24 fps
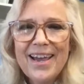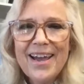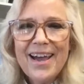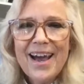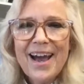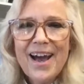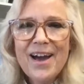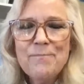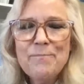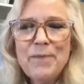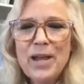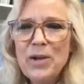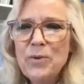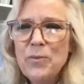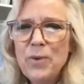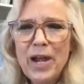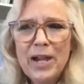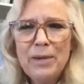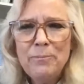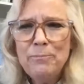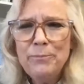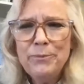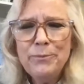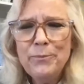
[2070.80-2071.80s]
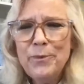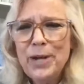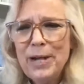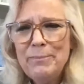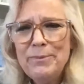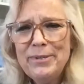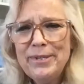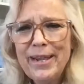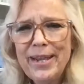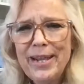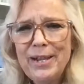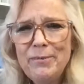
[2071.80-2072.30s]
On my
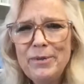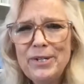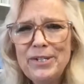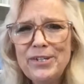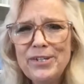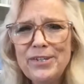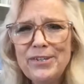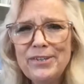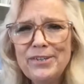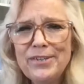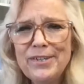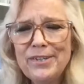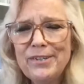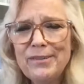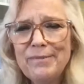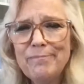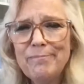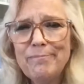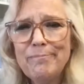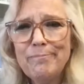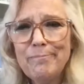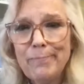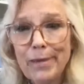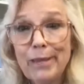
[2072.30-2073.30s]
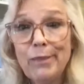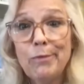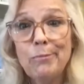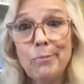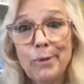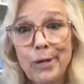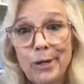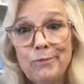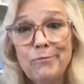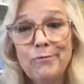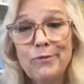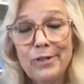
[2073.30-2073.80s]
website, which is just
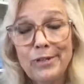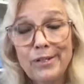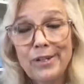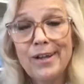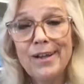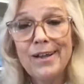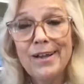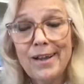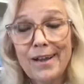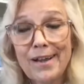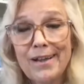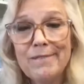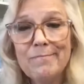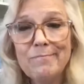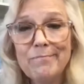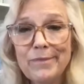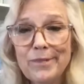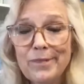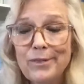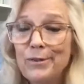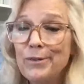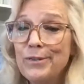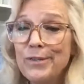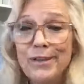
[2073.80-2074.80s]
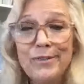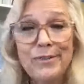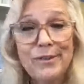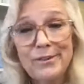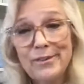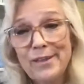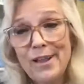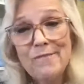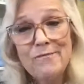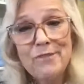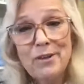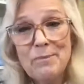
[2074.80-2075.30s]
bethproudfoot.com. It turns out there's
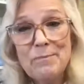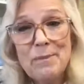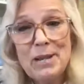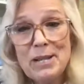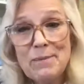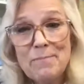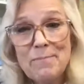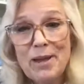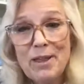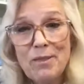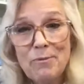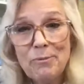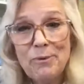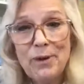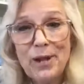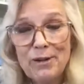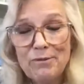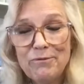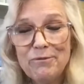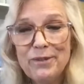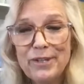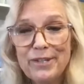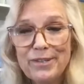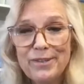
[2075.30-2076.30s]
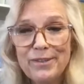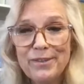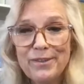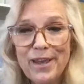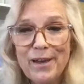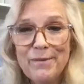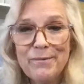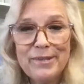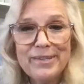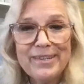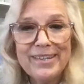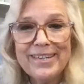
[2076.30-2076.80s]
not very many Beth Proudfoot, so
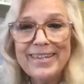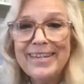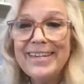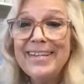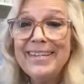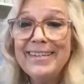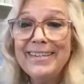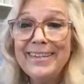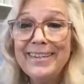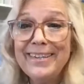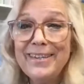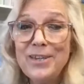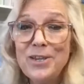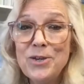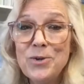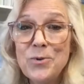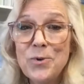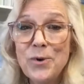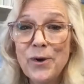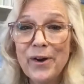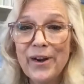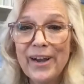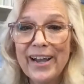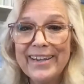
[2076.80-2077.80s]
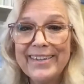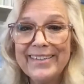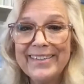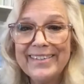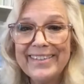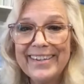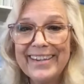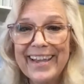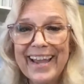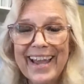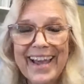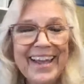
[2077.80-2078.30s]
that was an easy URL
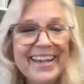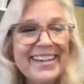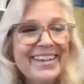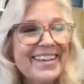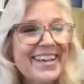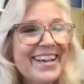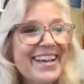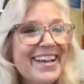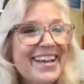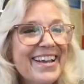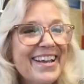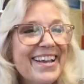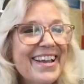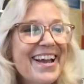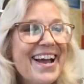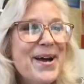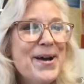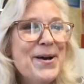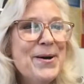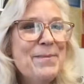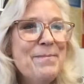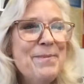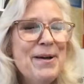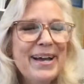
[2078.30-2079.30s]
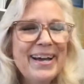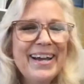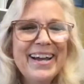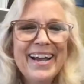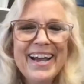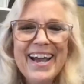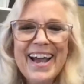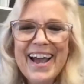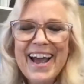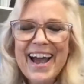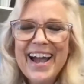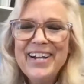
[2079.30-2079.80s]
to get.
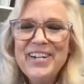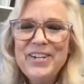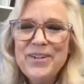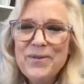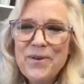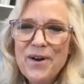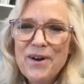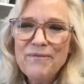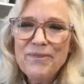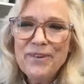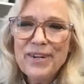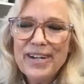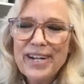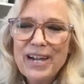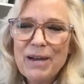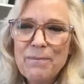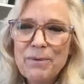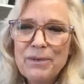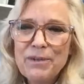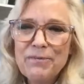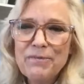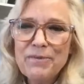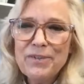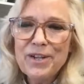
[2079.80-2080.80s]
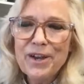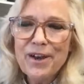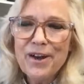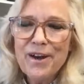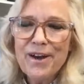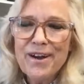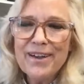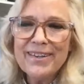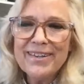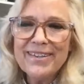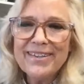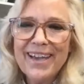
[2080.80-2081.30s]
I do offer a couple of
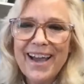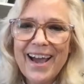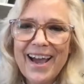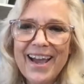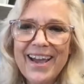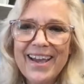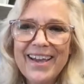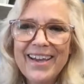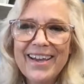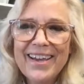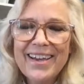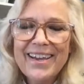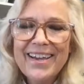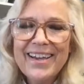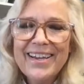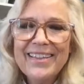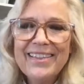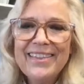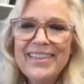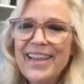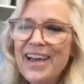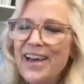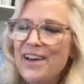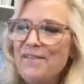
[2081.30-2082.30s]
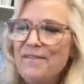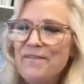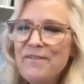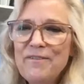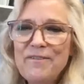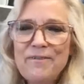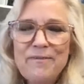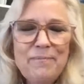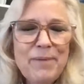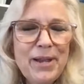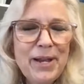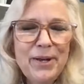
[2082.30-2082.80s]
talks. I
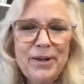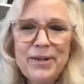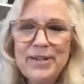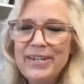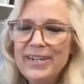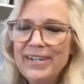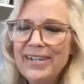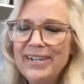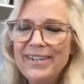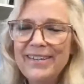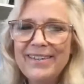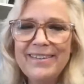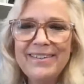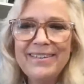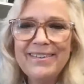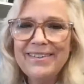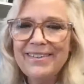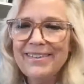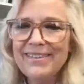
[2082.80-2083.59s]
love parenting